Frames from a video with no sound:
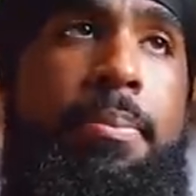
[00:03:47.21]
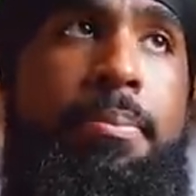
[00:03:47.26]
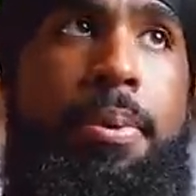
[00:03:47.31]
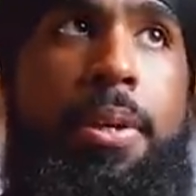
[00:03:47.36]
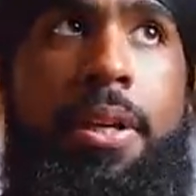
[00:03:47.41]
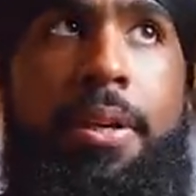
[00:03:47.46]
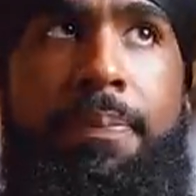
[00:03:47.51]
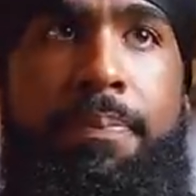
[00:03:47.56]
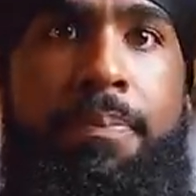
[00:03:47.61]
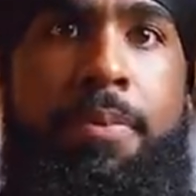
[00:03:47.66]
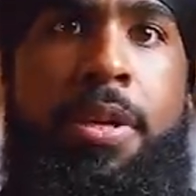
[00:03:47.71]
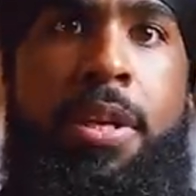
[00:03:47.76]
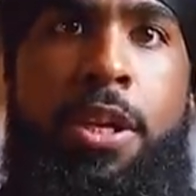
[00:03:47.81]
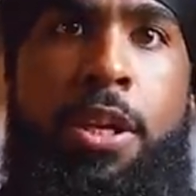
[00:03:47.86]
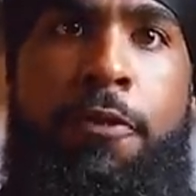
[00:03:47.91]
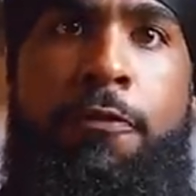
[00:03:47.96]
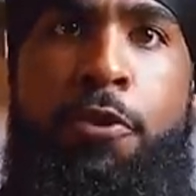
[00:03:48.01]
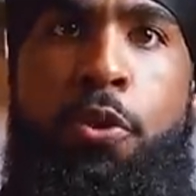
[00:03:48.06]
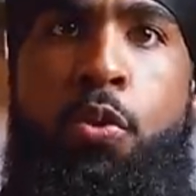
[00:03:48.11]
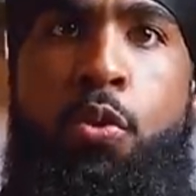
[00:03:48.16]
but
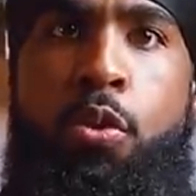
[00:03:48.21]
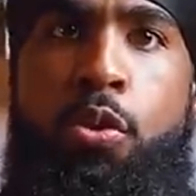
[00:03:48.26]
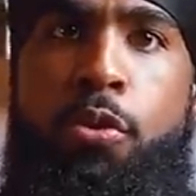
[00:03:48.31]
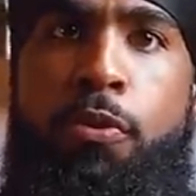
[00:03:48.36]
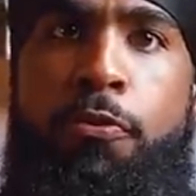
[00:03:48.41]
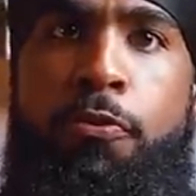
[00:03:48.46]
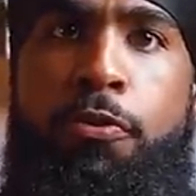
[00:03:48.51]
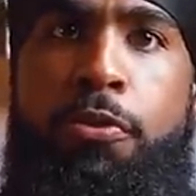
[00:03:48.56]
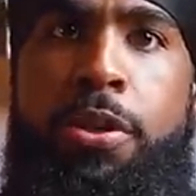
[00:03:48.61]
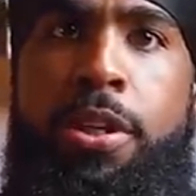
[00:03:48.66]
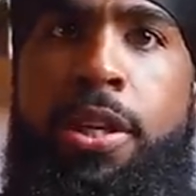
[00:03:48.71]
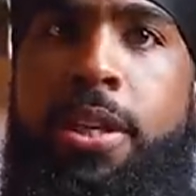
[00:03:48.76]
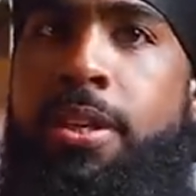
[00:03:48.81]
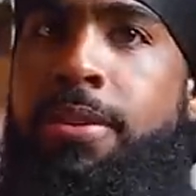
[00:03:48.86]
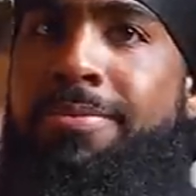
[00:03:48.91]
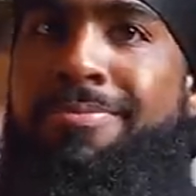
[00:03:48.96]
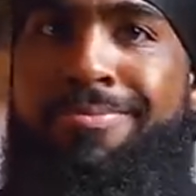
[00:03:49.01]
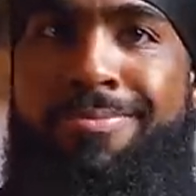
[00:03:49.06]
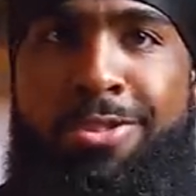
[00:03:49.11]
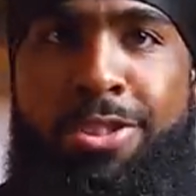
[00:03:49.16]
if you're
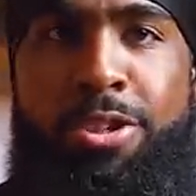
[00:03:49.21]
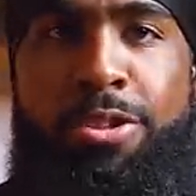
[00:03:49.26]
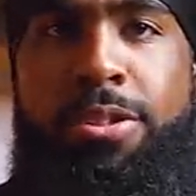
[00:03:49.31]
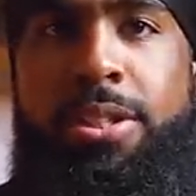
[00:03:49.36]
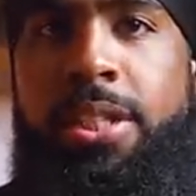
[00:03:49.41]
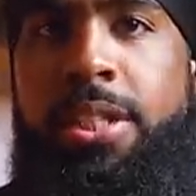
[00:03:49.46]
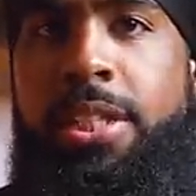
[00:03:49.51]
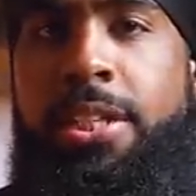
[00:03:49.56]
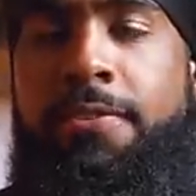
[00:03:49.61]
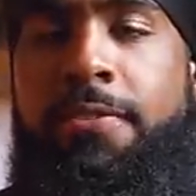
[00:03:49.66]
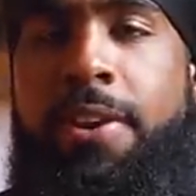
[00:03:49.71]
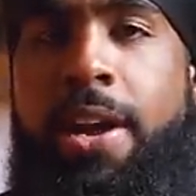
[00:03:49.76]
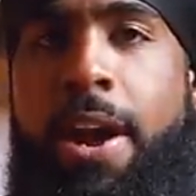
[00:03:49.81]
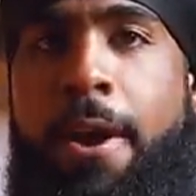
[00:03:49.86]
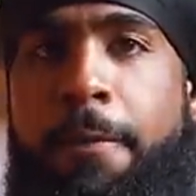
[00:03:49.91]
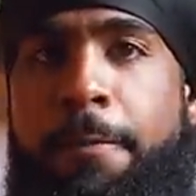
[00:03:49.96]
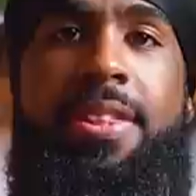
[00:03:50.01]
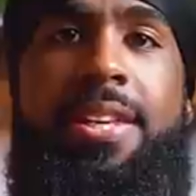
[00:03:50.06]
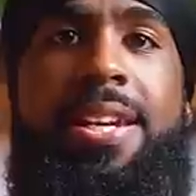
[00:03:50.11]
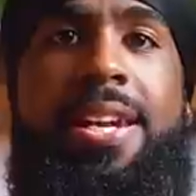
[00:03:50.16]
oil-free, certainly leave it out.